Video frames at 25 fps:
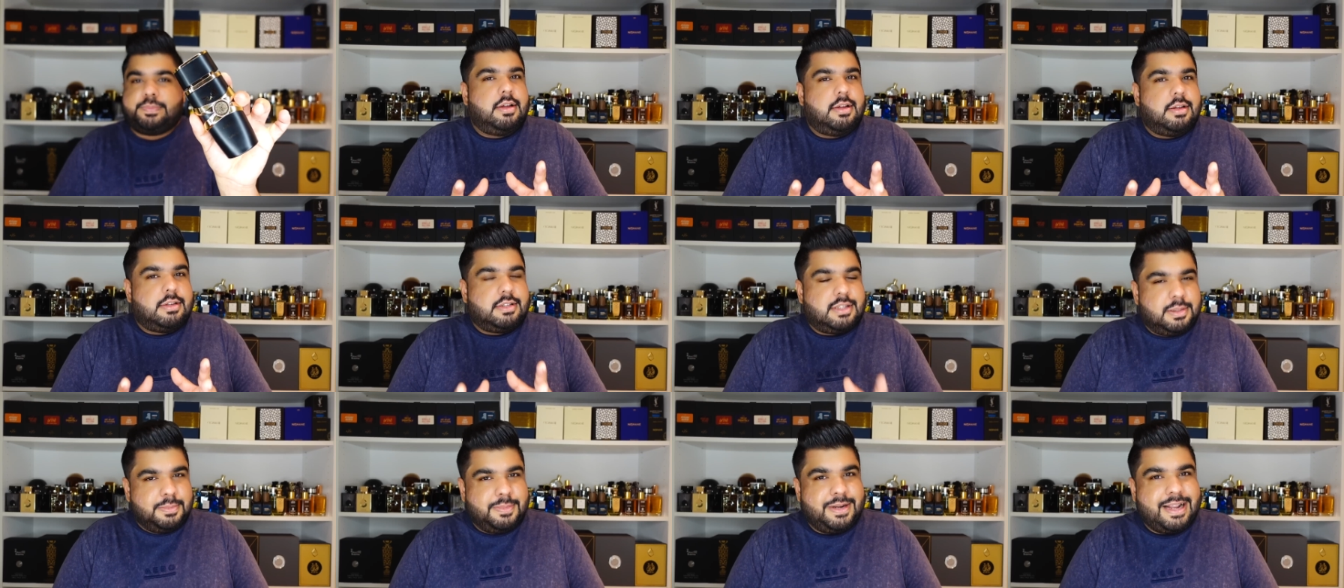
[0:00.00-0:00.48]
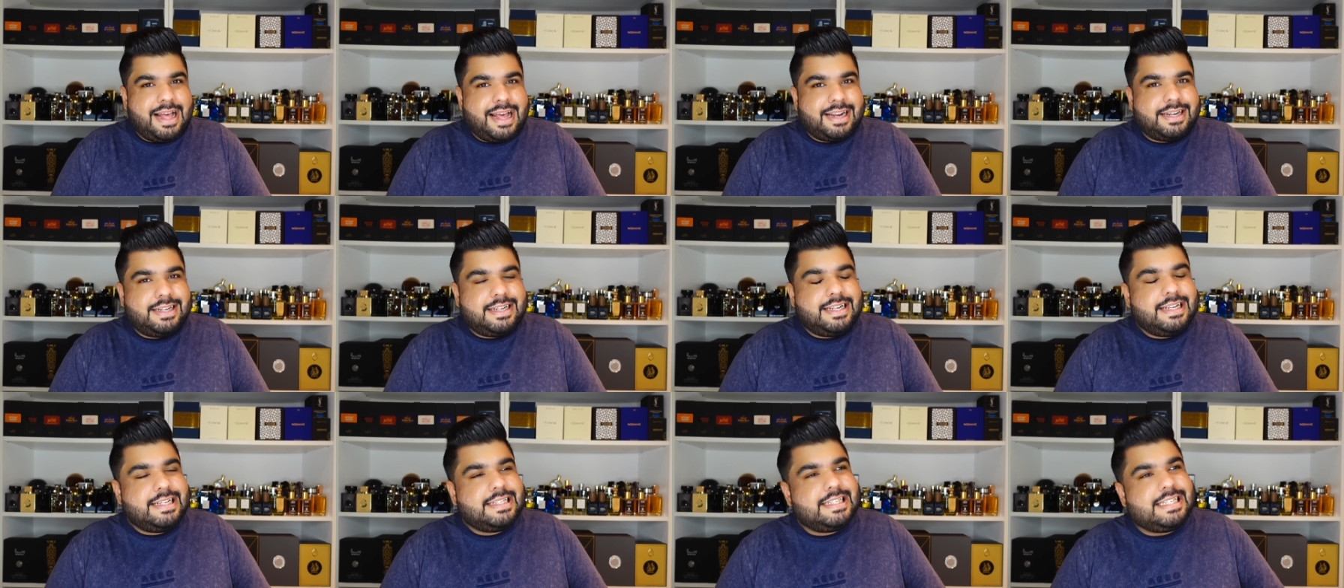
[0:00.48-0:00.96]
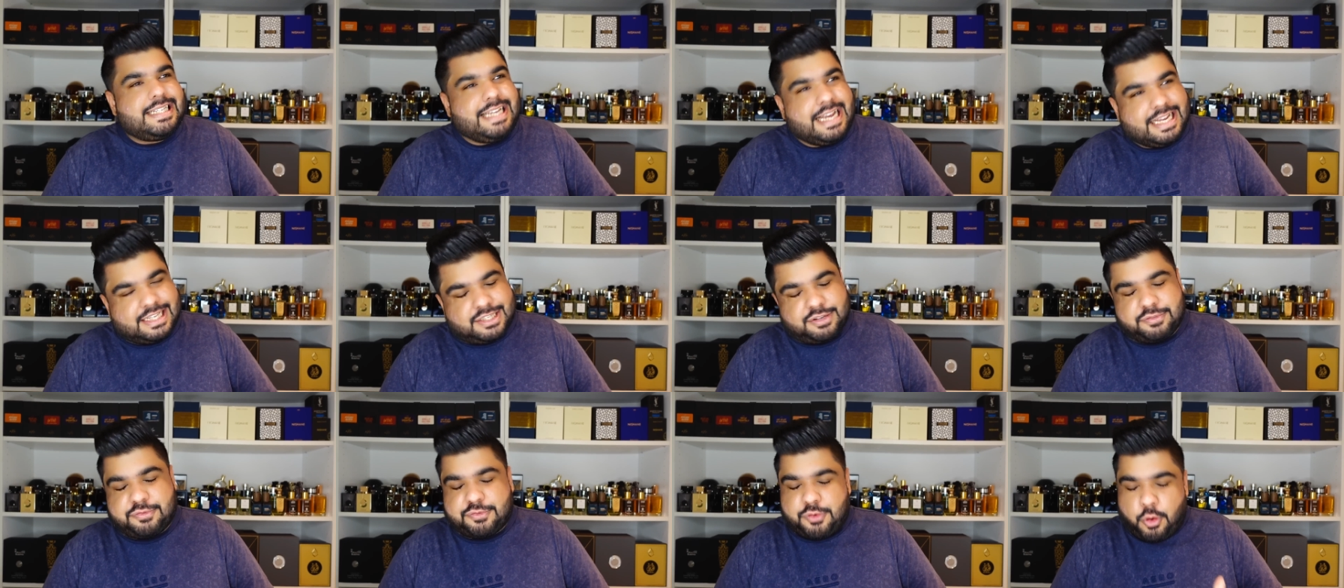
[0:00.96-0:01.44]
Similarities,
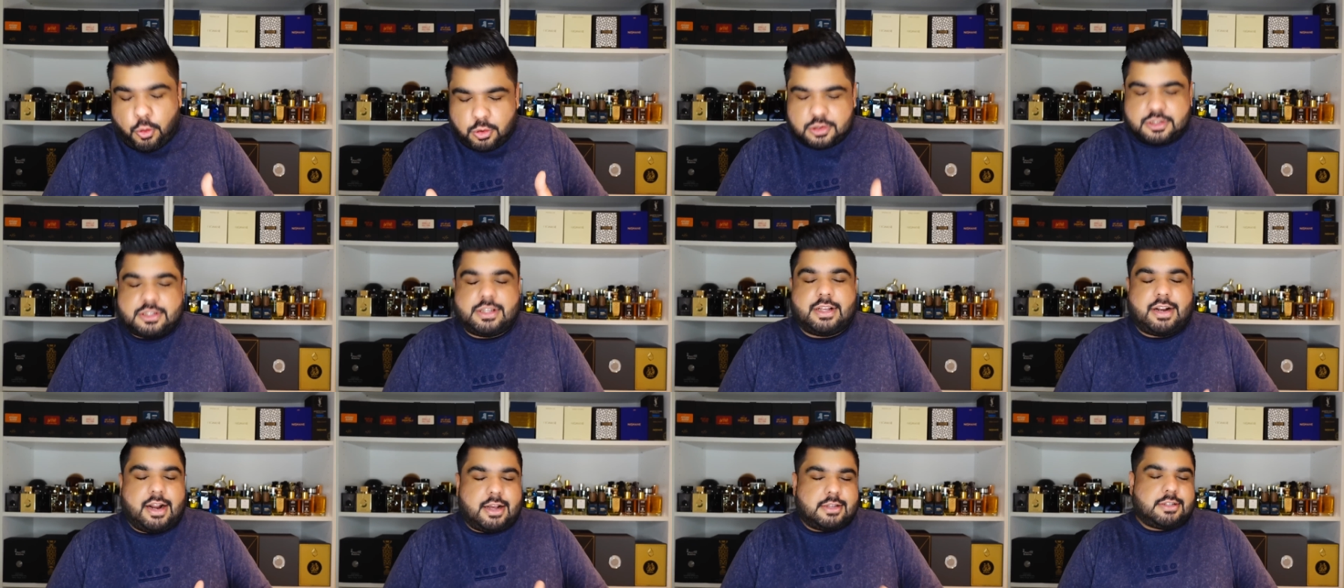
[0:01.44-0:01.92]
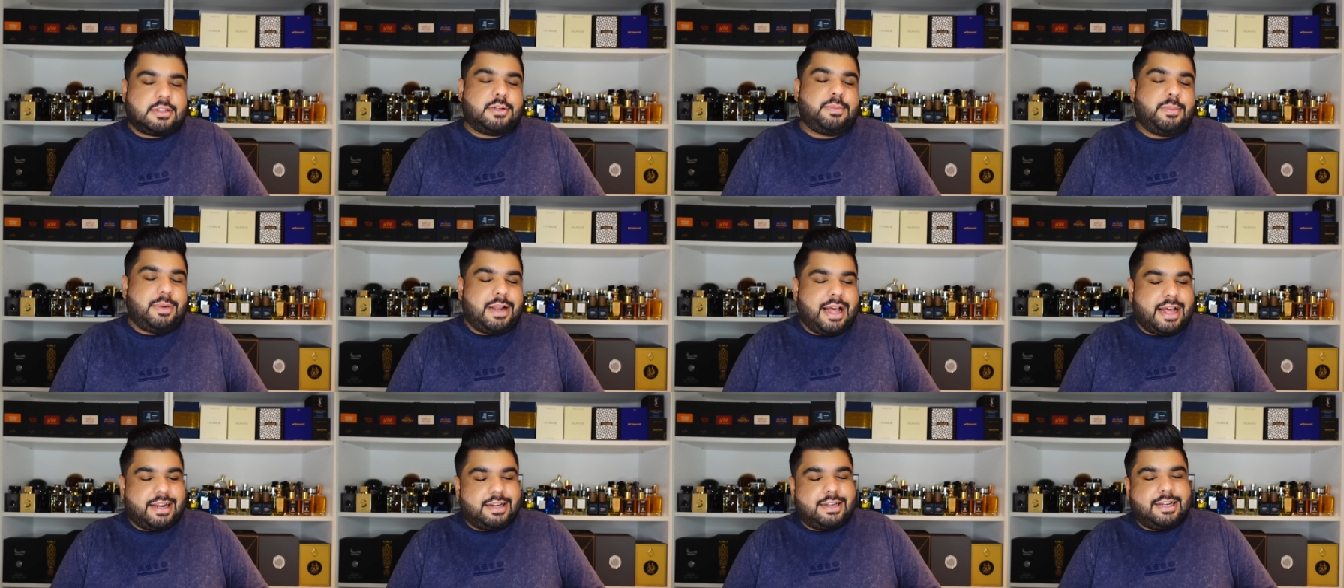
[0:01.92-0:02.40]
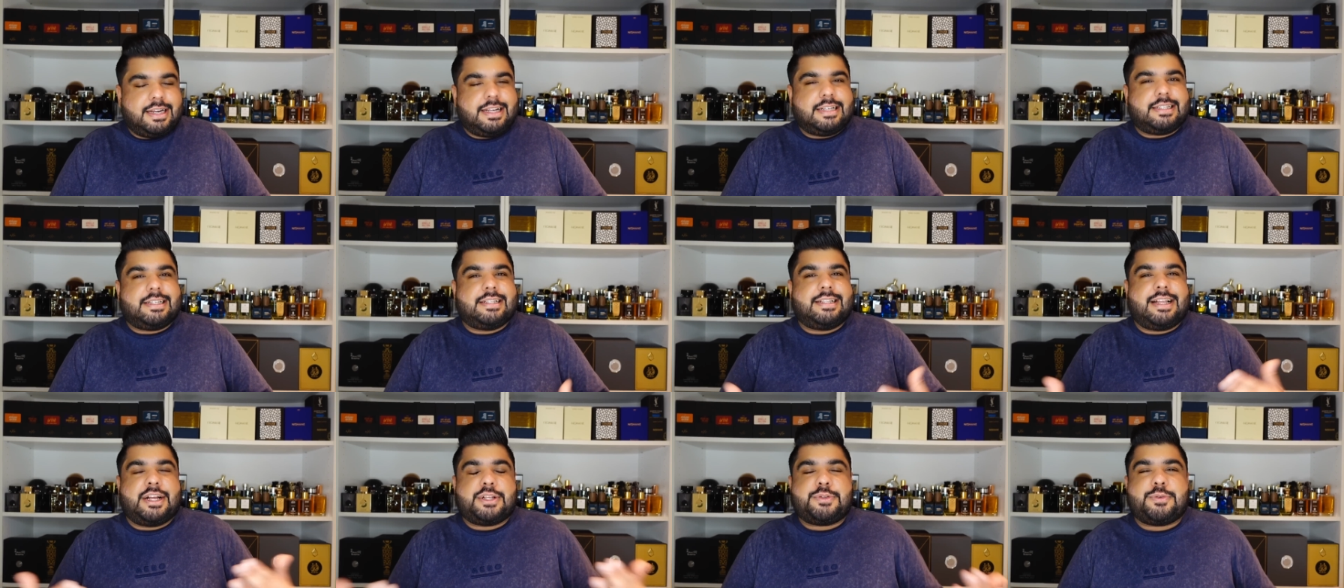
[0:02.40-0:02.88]
yes, of course, there are
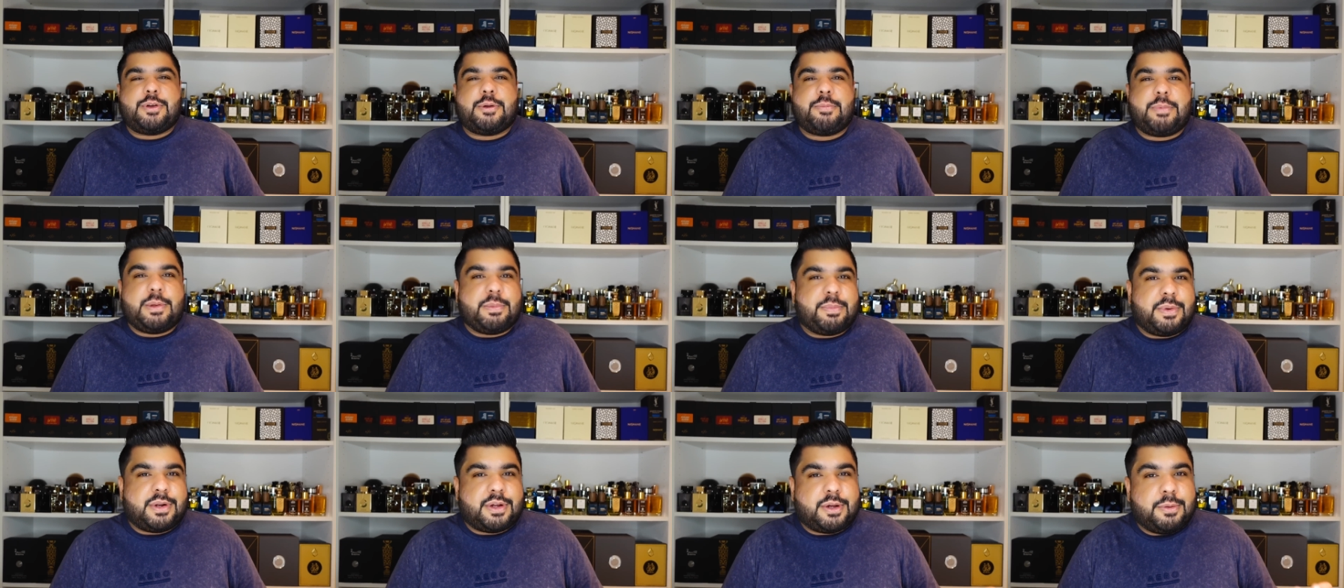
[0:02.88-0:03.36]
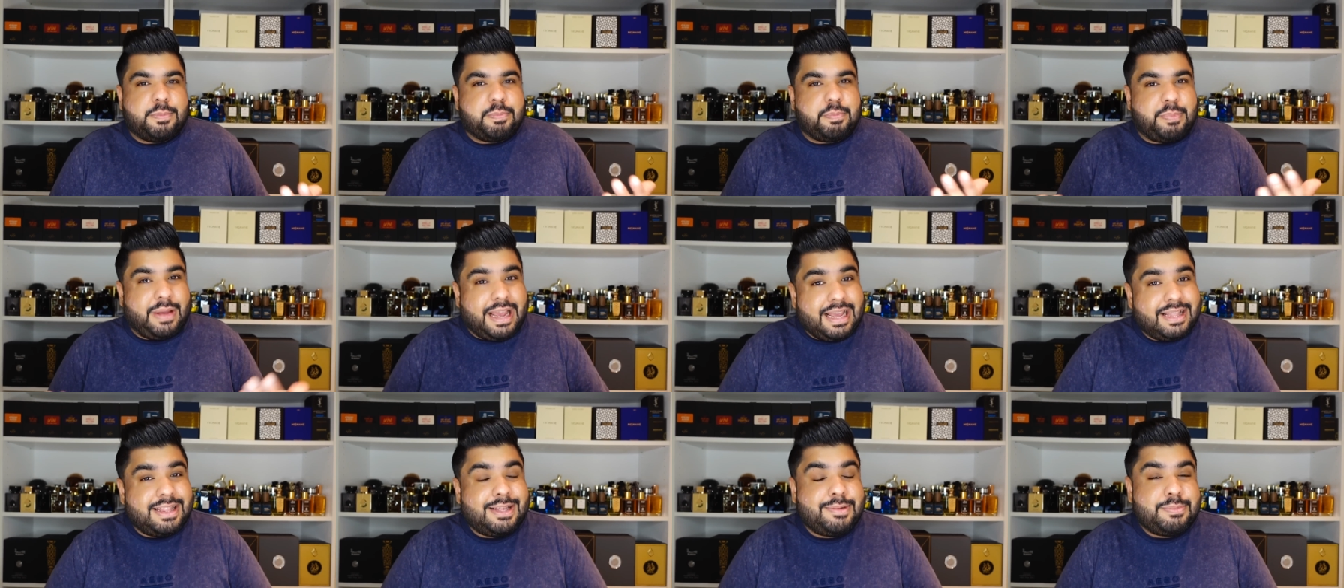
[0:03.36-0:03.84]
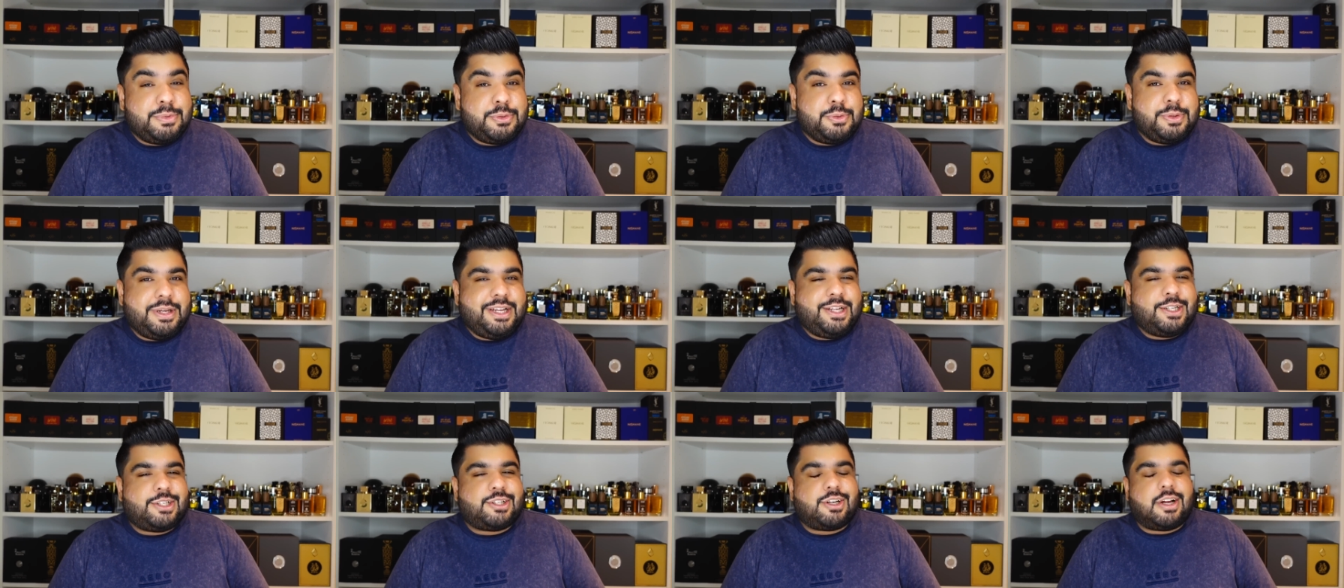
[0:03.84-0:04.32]
similarities, and that's why people compare them to
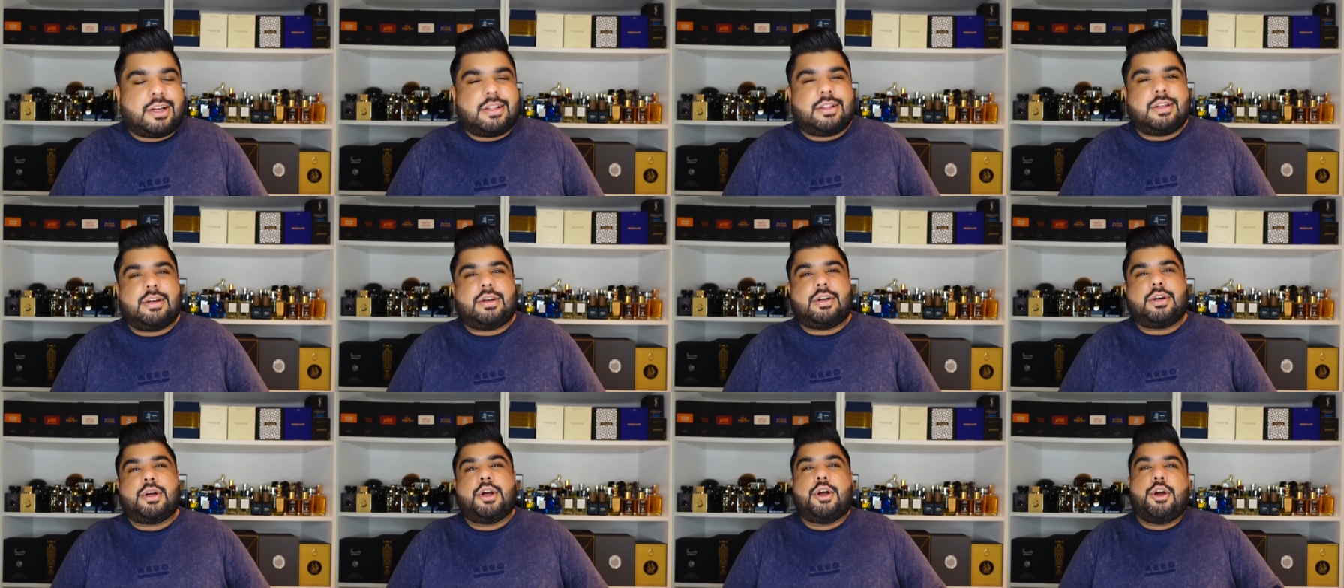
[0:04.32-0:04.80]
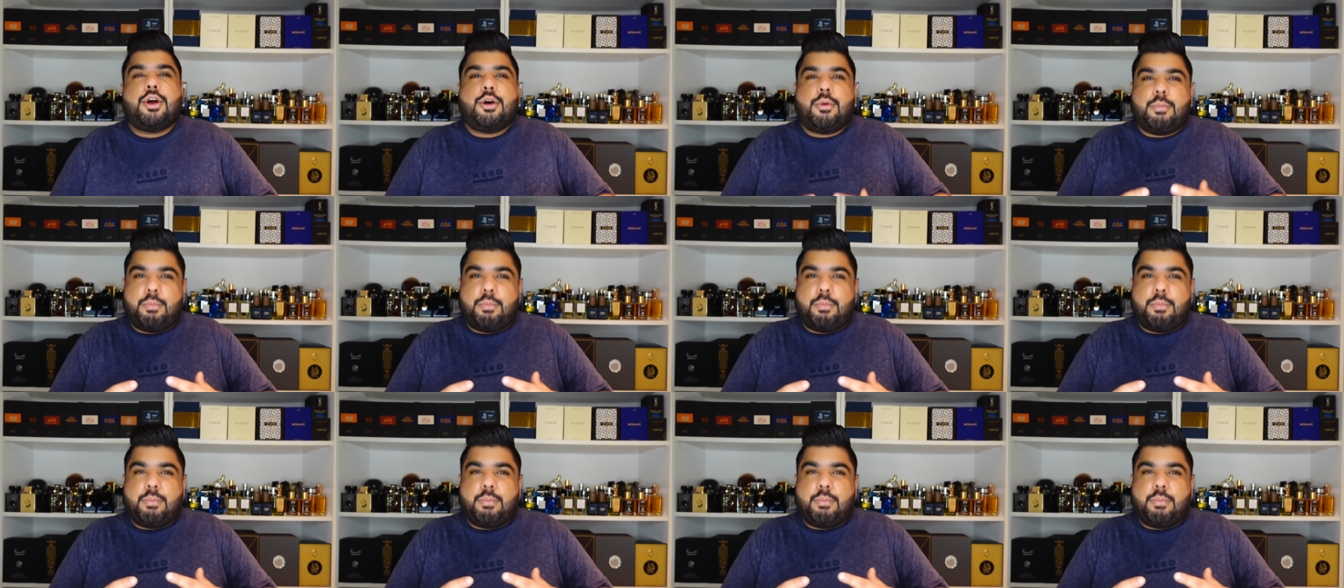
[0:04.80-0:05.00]
each other.